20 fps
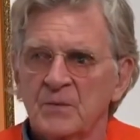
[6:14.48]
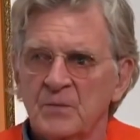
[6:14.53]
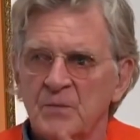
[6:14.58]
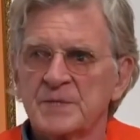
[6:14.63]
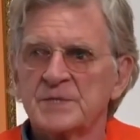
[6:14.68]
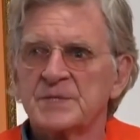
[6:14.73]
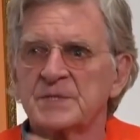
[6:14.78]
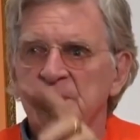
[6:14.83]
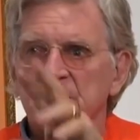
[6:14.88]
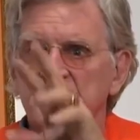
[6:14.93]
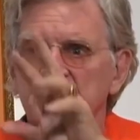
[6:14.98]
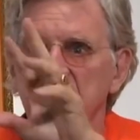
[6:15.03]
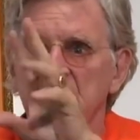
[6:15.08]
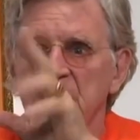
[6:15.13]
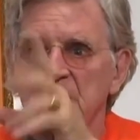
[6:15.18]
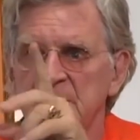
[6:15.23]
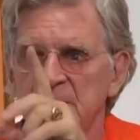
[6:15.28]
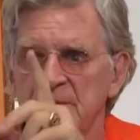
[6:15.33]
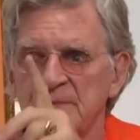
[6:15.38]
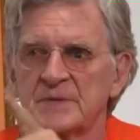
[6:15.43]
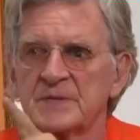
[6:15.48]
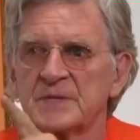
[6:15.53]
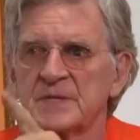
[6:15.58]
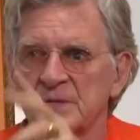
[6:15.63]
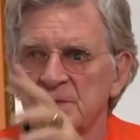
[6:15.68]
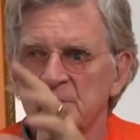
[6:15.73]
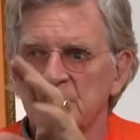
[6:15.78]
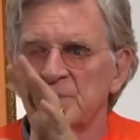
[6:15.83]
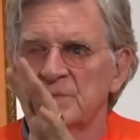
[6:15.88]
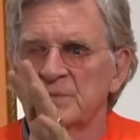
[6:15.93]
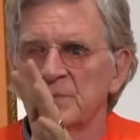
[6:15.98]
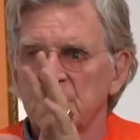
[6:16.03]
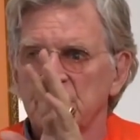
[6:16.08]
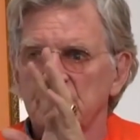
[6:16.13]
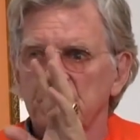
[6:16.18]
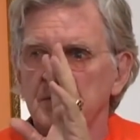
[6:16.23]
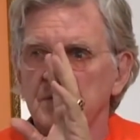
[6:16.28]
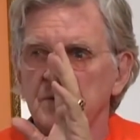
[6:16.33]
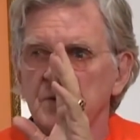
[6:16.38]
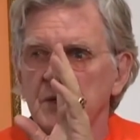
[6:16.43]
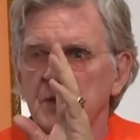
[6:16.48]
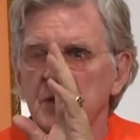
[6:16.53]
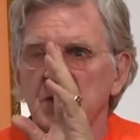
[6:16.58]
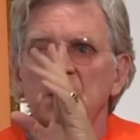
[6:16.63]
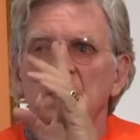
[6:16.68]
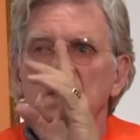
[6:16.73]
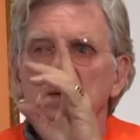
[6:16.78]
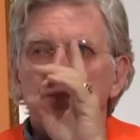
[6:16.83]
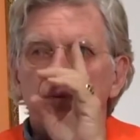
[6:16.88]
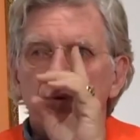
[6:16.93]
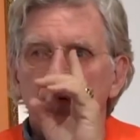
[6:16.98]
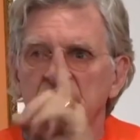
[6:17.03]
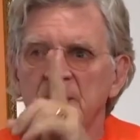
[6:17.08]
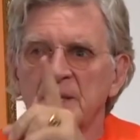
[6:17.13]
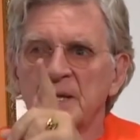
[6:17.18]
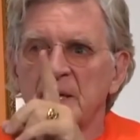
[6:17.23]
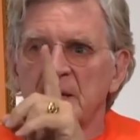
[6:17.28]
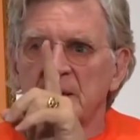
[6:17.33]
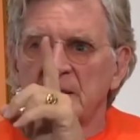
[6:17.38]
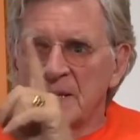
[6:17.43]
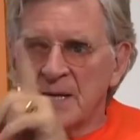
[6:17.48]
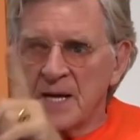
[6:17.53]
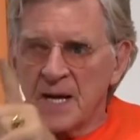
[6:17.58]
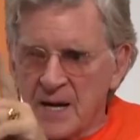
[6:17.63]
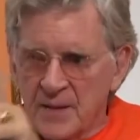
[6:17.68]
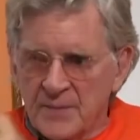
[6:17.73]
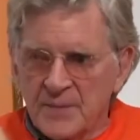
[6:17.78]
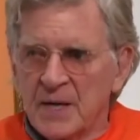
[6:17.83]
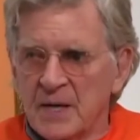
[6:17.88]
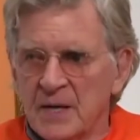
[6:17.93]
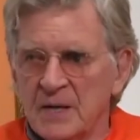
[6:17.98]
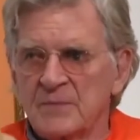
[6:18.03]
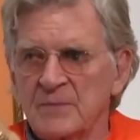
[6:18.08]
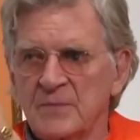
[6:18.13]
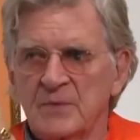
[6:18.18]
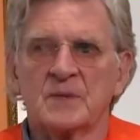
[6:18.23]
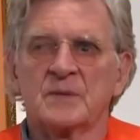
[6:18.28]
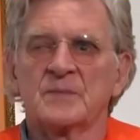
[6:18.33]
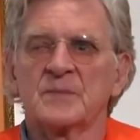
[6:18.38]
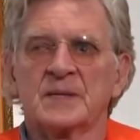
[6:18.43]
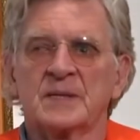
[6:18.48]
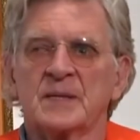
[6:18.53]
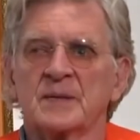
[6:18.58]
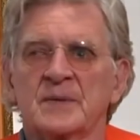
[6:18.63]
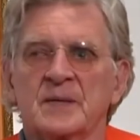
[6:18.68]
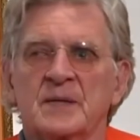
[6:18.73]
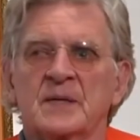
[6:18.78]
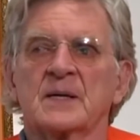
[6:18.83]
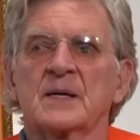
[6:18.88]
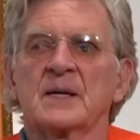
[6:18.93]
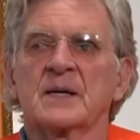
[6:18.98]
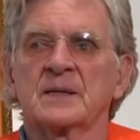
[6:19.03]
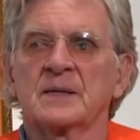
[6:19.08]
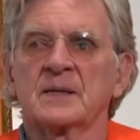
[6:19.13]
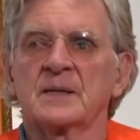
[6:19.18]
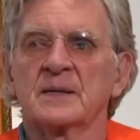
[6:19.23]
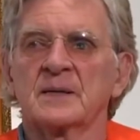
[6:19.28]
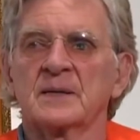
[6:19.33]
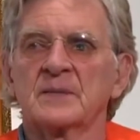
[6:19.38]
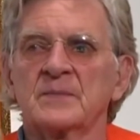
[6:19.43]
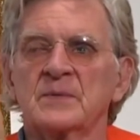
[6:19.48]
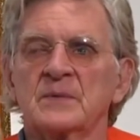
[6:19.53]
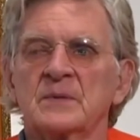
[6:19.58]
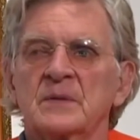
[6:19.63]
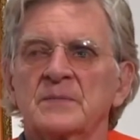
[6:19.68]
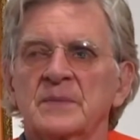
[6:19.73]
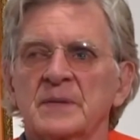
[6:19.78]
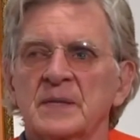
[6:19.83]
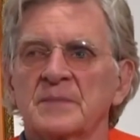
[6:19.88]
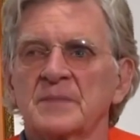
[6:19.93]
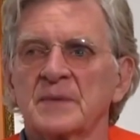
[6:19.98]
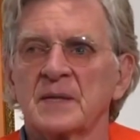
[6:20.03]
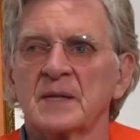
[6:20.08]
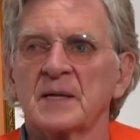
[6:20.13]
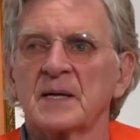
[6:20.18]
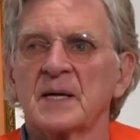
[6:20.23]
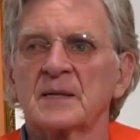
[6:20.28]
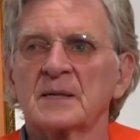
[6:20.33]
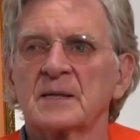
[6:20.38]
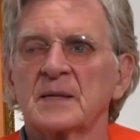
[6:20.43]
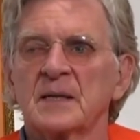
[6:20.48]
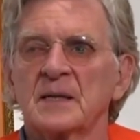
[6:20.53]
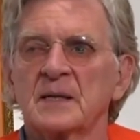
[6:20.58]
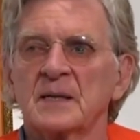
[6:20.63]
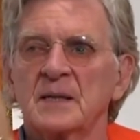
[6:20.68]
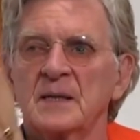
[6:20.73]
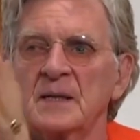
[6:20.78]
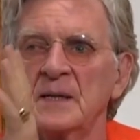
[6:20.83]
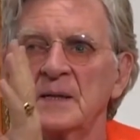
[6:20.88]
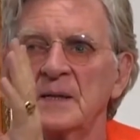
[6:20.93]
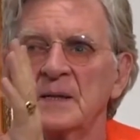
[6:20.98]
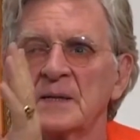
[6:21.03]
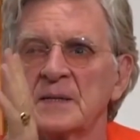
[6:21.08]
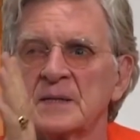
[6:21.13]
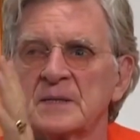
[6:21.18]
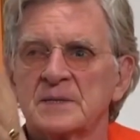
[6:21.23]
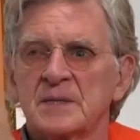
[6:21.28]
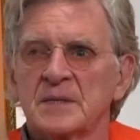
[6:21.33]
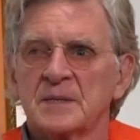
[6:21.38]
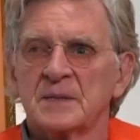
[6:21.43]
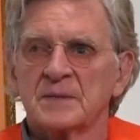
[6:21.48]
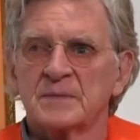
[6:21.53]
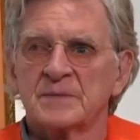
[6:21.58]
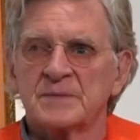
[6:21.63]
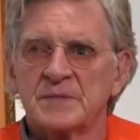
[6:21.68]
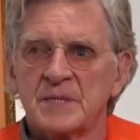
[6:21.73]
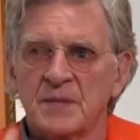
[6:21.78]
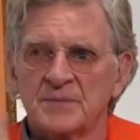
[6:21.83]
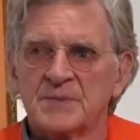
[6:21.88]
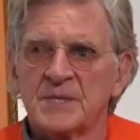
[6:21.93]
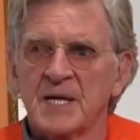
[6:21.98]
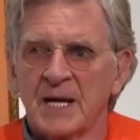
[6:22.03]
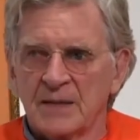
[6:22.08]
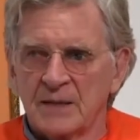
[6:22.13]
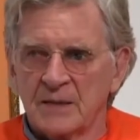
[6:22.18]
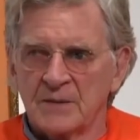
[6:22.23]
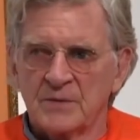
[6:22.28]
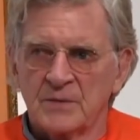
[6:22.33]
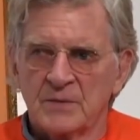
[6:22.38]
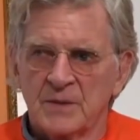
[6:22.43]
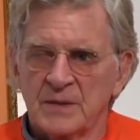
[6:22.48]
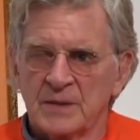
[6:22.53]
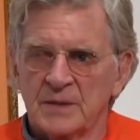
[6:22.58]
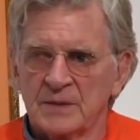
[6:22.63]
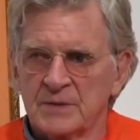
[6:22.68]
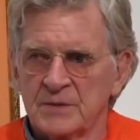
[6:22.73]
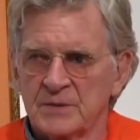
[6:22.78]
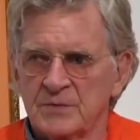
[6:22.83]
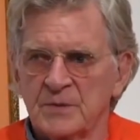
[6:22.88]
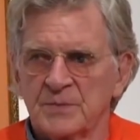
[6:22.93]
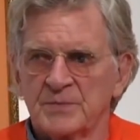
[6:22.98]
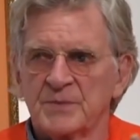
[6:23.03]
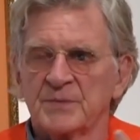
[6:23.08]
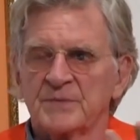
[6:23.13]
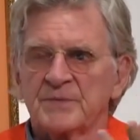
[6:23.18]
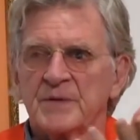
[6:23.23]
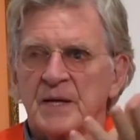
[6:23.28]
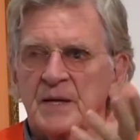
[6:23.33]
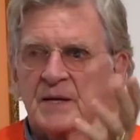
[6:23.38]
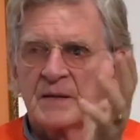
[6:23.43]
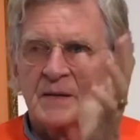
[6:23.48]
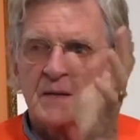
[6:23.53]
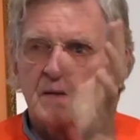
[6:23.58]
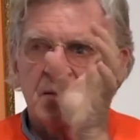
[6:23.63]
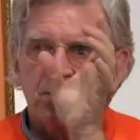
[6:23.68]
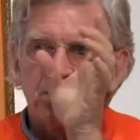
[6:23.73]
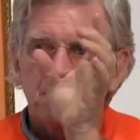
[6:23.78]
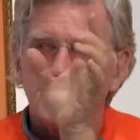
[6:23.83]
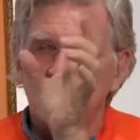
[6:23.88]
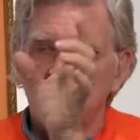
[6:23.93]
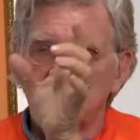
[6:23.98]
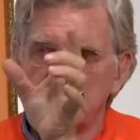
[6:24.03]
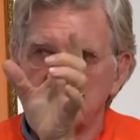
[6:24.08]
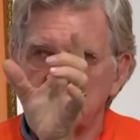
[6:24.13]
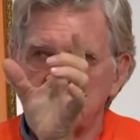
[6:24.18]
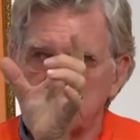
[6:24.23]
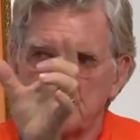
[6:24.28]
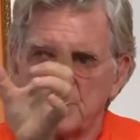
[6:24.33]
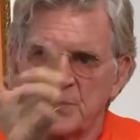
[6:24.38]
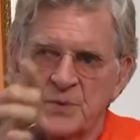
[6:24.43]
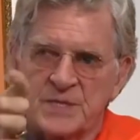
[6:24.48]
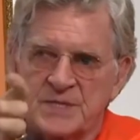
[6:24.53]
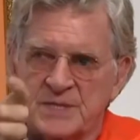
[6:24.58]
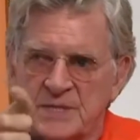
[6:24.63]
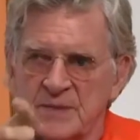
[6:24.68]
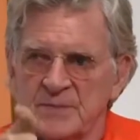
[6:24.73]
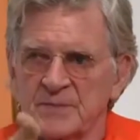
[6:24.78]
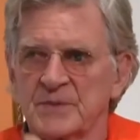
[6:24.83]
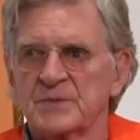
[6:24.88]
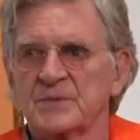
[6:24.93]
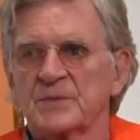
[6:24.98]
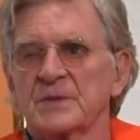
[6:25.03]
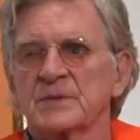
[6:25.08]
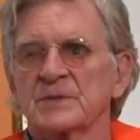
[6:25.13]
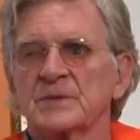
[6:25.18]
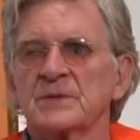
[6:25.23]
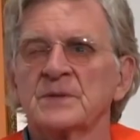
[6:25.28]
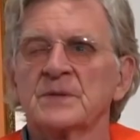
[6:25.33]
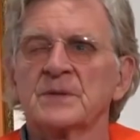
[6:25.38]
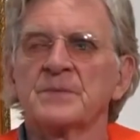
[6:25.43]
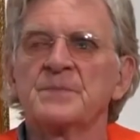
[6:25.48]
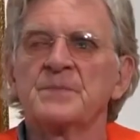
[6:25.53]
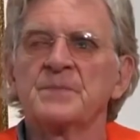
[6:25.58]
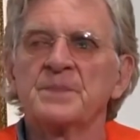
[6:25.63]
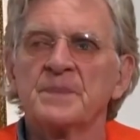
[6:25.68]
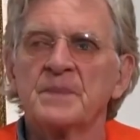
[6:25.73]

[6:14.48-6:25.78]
Wisdom, it even says, you know, Prajna Nama Mula Madhyamaka Karika. The Mula Madhyamaka Karika is a subtitle, you know, like a descriptive title, and the main, it's just Wisdom is what it's called.